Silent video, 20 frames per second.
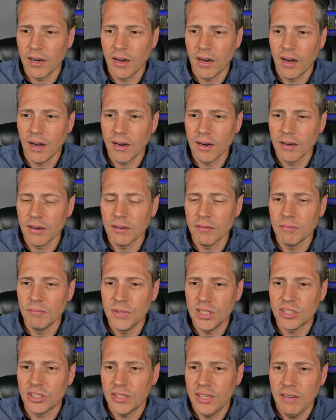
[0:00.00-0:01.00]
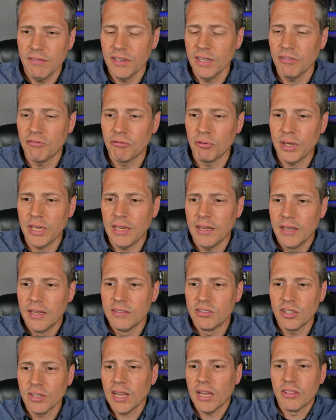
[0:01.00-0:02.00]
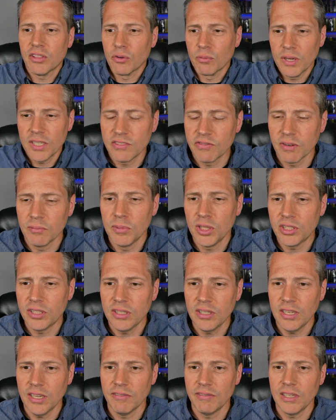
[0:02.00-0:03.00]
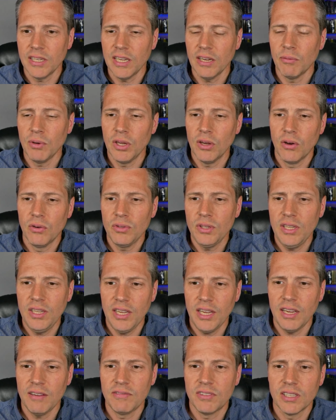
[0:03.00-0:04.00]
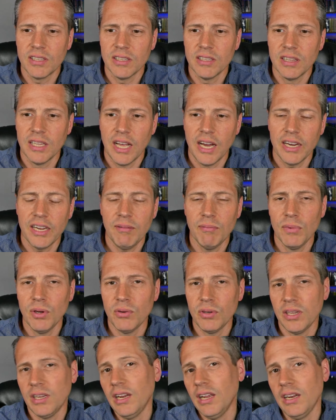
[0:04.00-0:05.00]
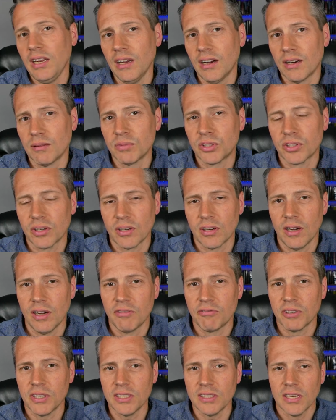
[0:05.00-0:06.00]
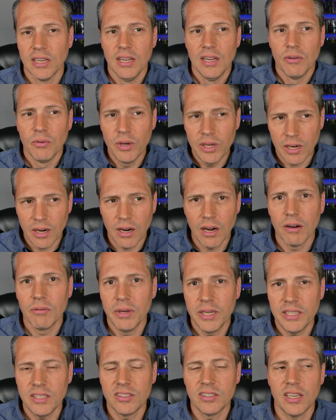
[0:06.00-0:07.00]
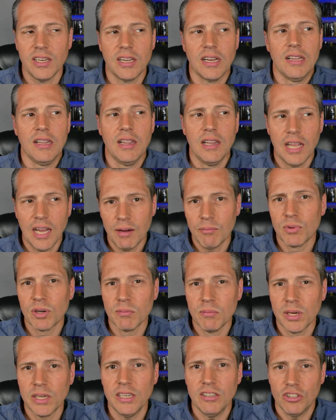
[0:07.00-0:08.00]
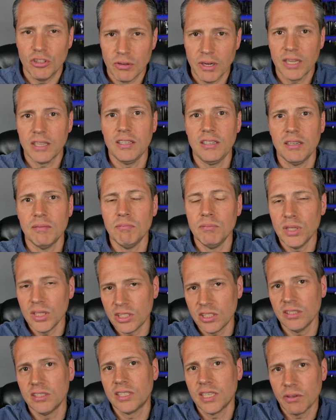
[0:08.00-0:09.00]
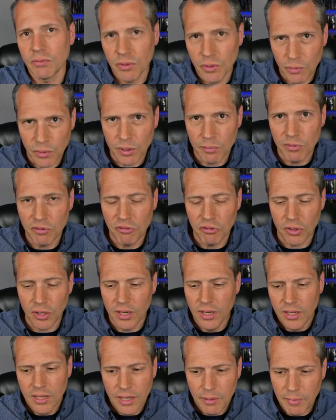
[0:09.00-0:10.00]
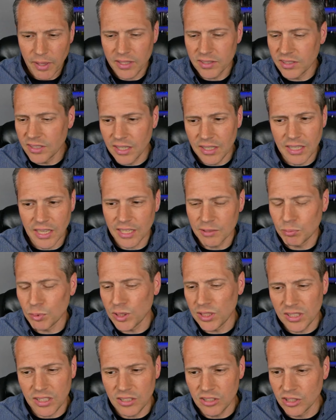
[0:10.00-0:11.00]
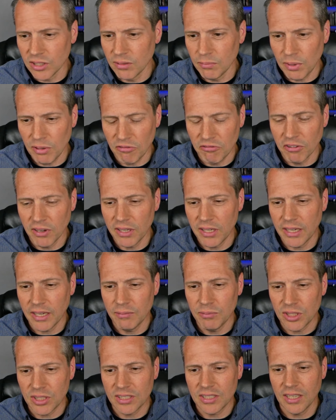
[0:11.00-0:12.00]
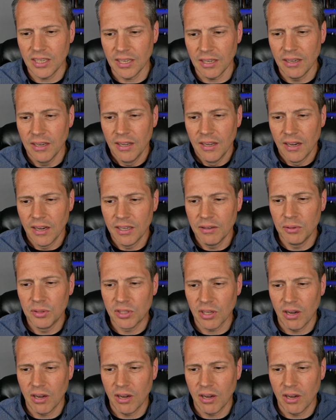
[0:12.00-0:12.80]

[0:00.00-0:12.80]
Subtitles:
our mission, even if we took out the rest of our mission giving and we only gave to the Lottie Moon and Annie Armstrong offerings, we are already sending a lot more money directly to missions than we were before. I'm not saying the SBC shouldn't be funded. I'm just saying it was